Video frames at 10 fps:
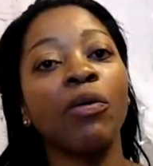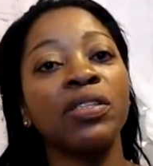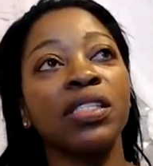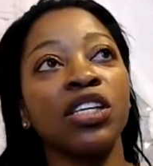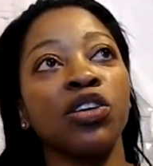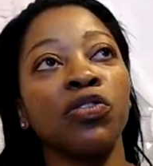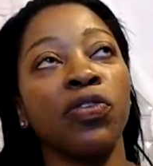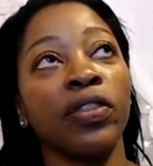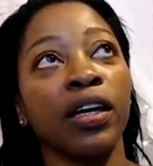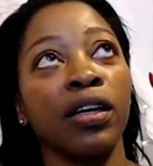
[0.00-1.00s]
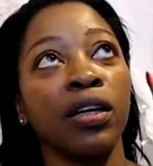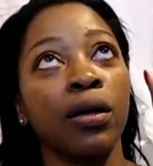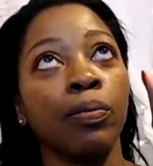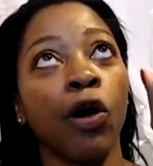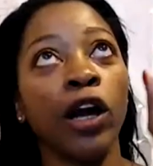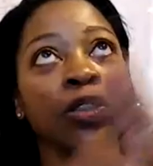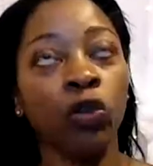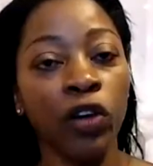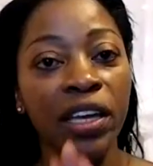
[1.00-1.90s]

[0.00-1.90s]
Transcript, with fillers: I will see you for the part